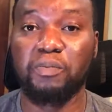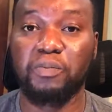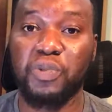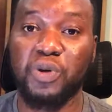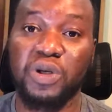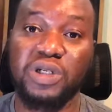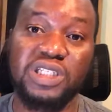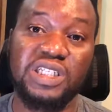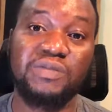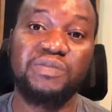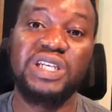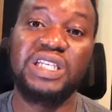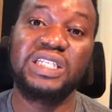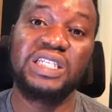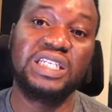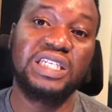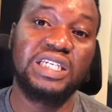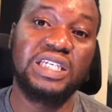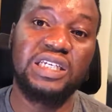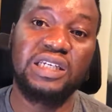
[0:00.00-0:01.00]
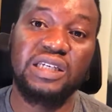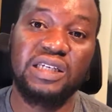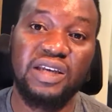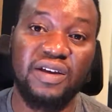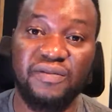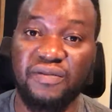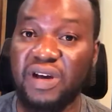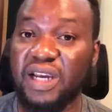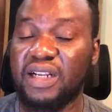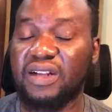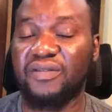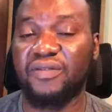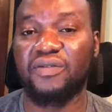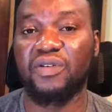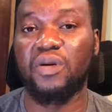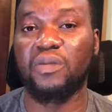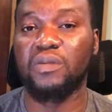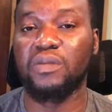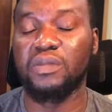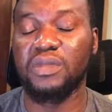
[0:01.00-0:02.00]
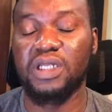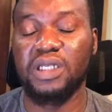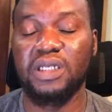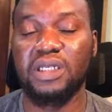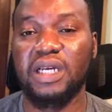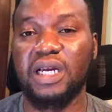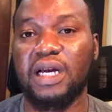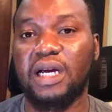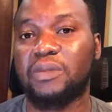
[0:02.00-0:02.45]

proximity effect from the